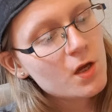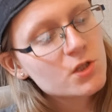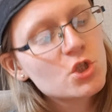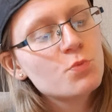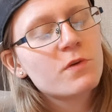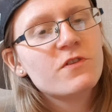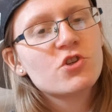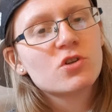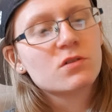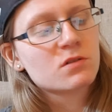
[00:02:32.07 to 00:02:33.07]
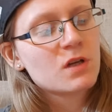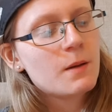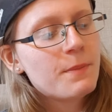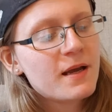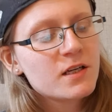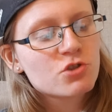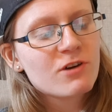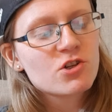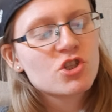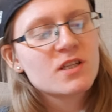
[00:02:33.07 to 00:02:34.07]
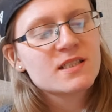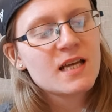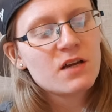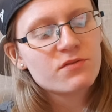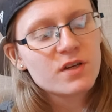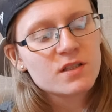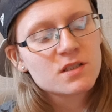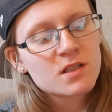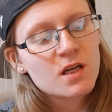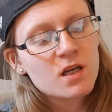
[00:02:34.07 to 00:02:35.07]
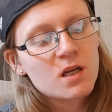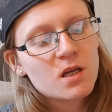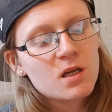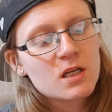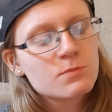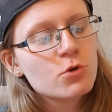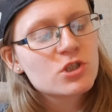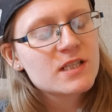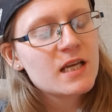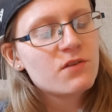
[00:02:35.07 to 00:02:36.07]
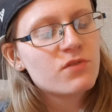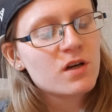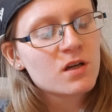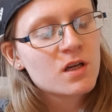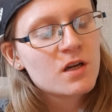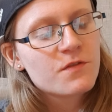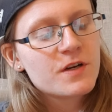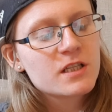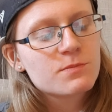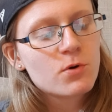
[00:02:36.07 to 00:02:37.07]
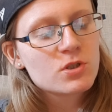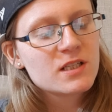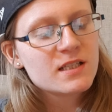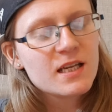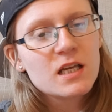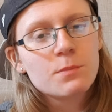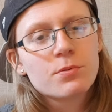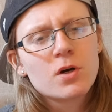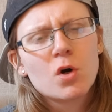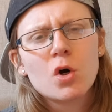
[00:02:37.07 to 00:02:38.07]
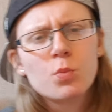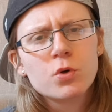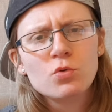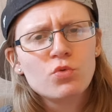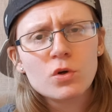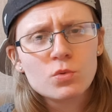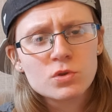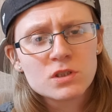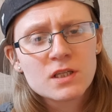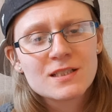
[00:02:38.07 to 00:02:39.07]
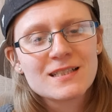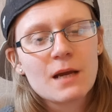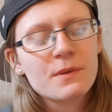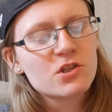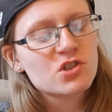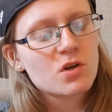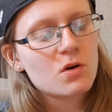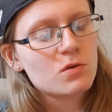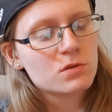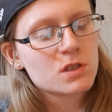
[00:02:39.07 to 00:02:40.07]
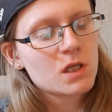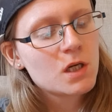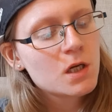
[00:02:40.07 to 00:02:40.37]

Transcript: Superficial, barely scratching the surface, is much safer than exposing deep, open wounds to damaged souls.